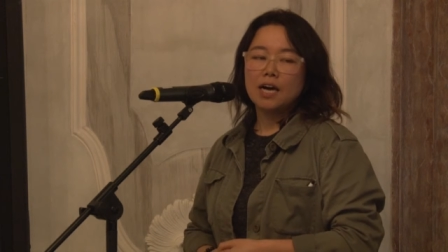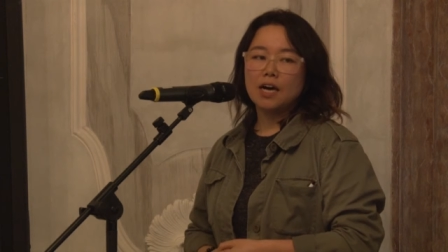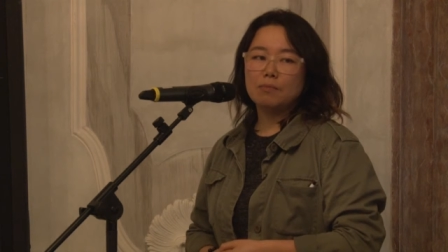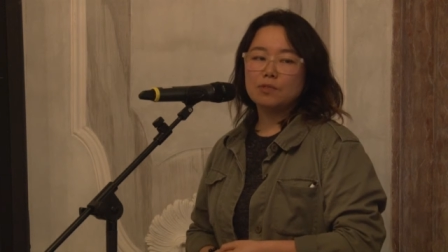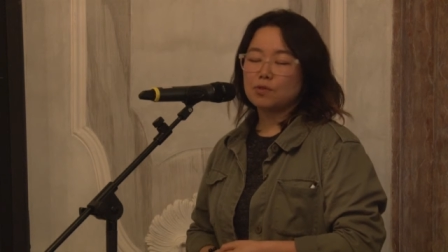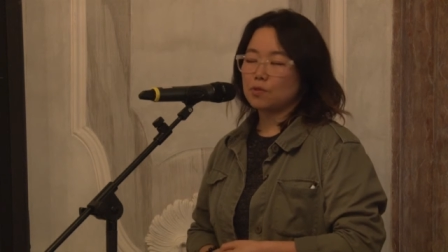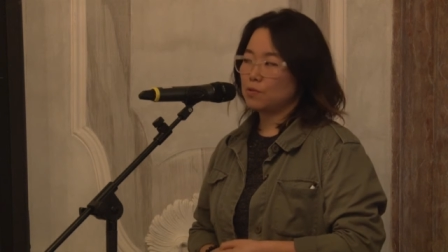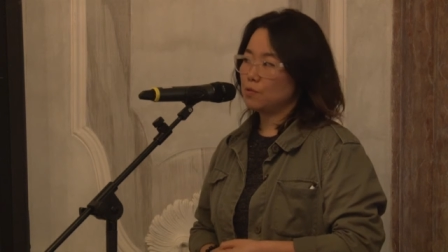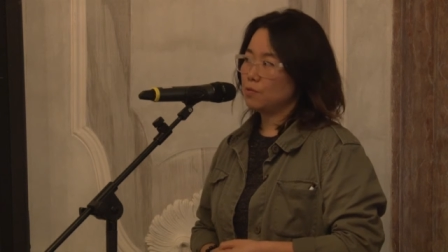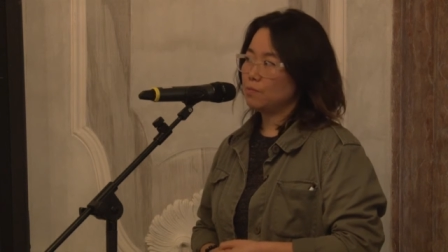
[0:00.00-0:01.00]
Um,
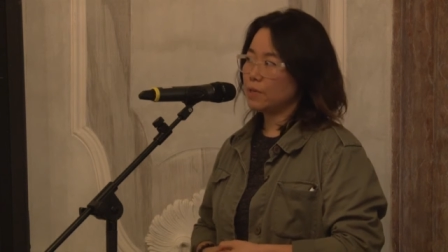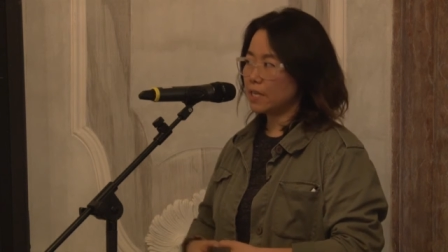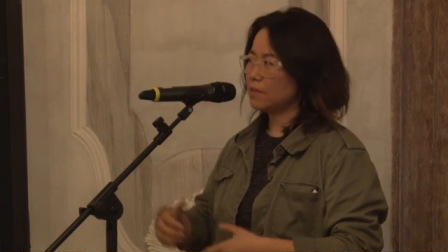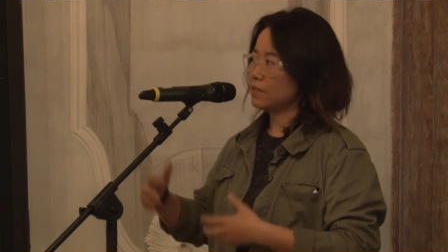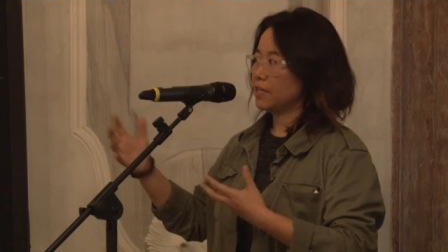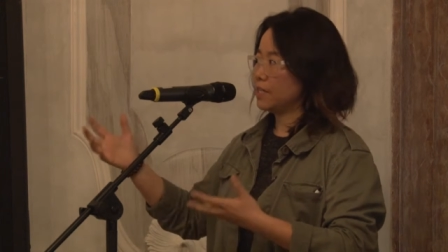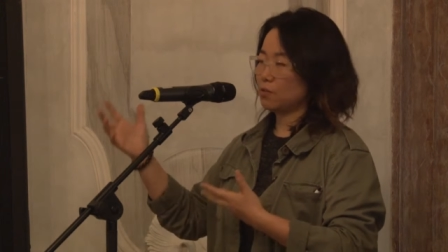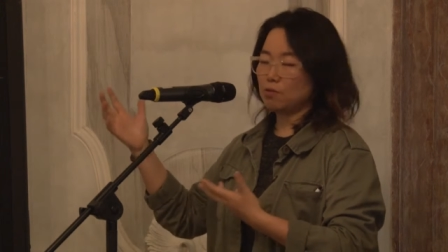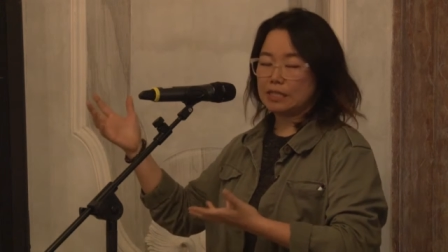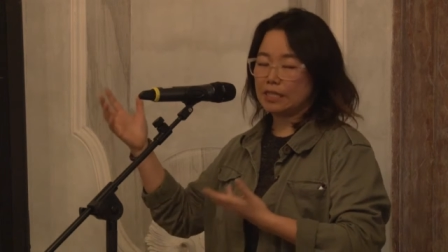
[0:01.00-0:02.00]
so because
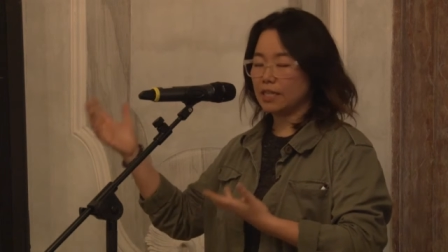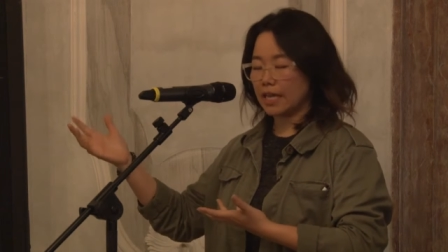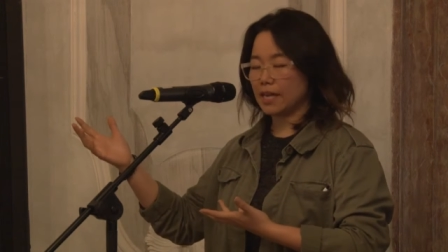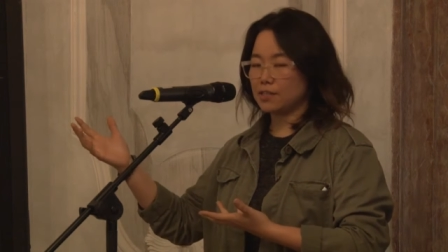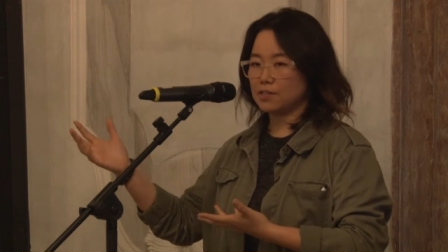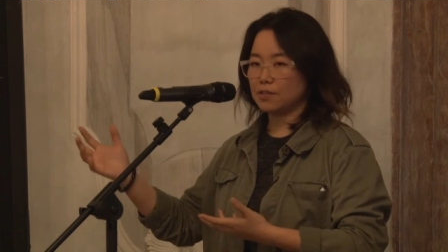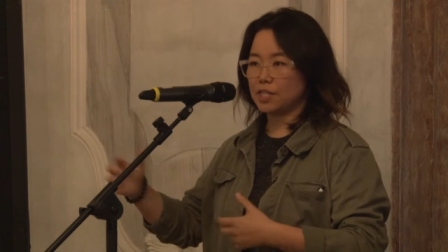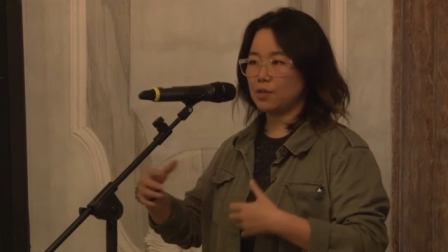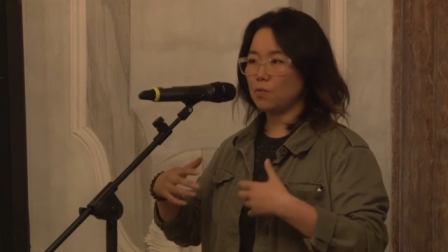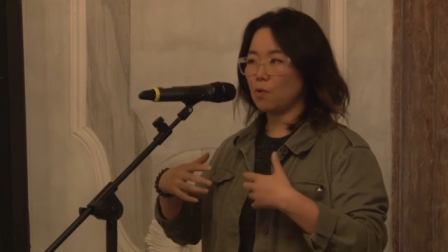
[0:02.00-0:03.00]
he's only seen the
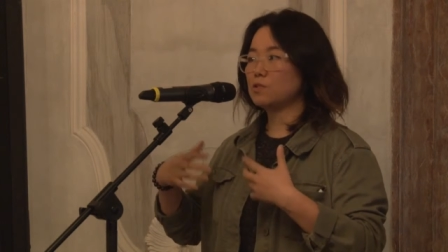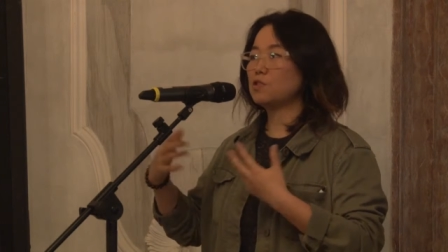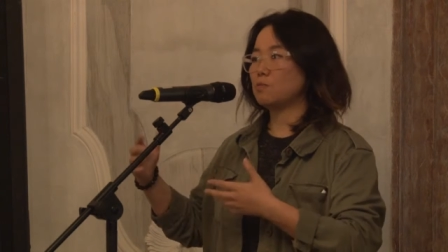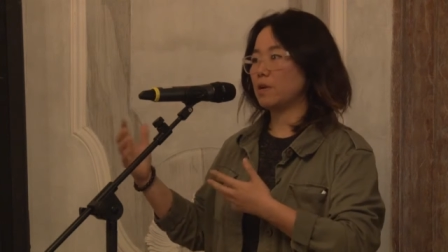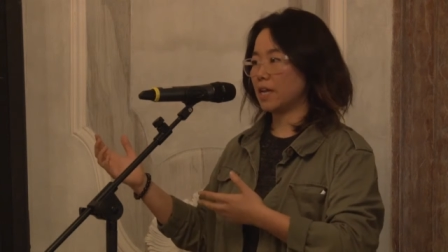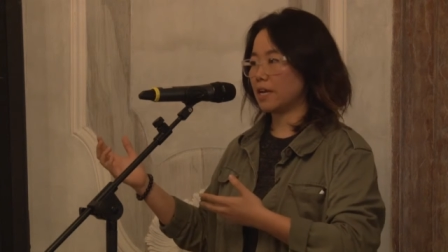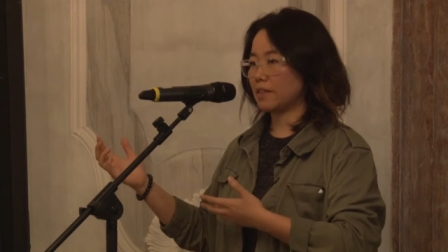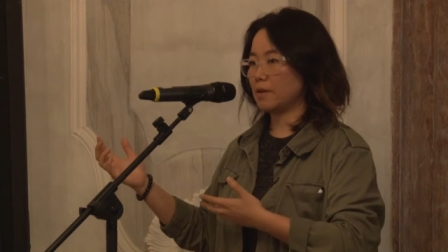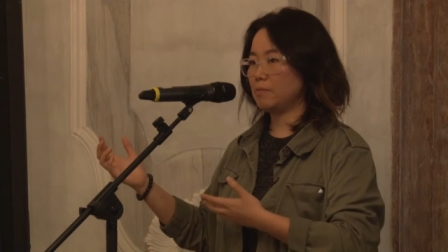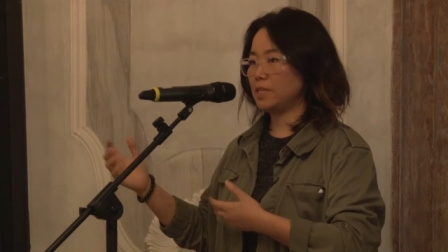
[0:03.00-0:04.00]
gangsters, he wants to be
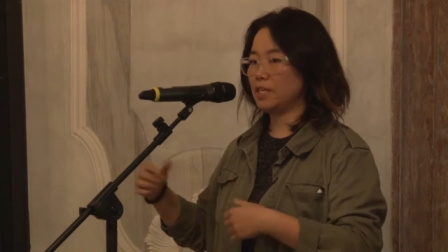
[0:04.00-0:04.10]
like them.